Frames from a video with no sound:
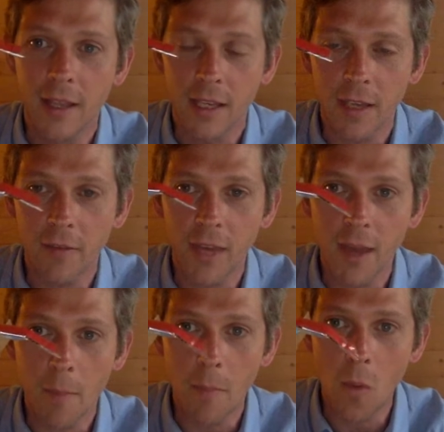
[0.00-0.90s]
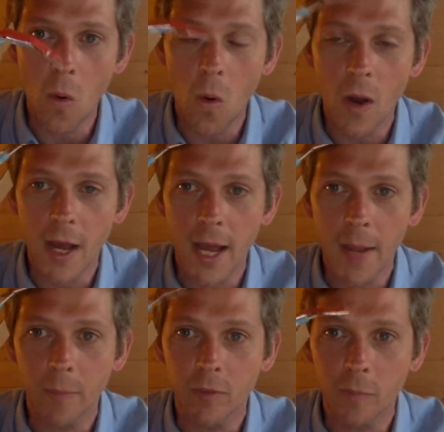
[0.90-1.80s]
giving it more
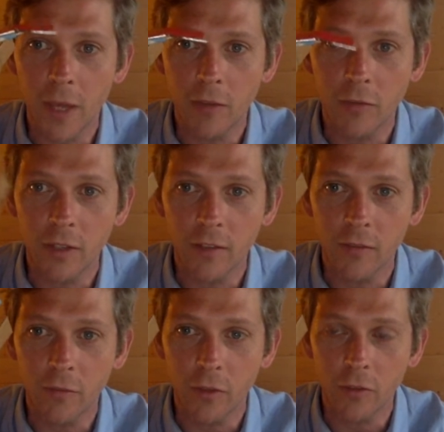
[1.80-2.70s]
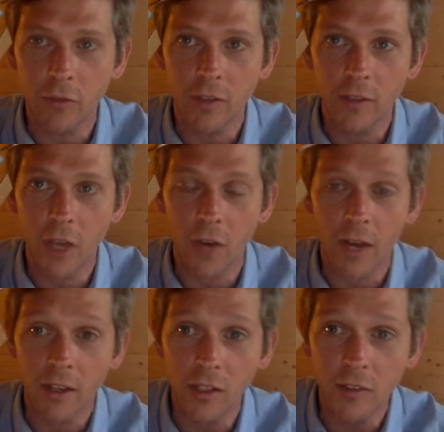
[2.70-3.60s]
space for the string to go. Now
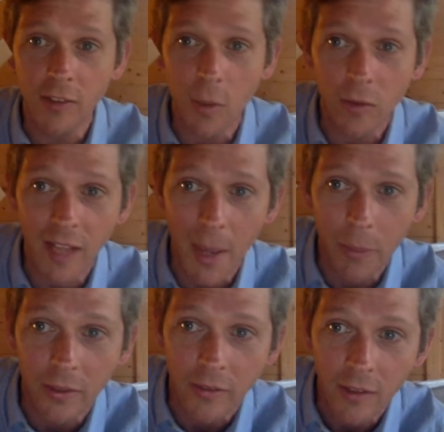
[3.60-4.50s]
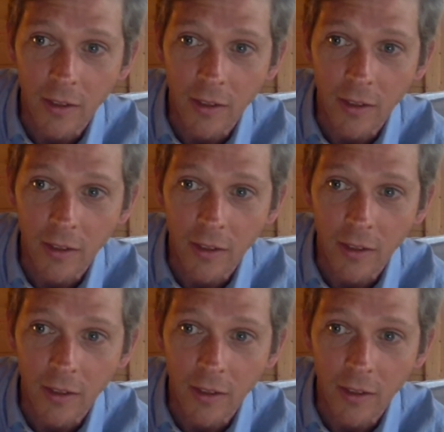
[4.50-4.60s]
can you see what's happened?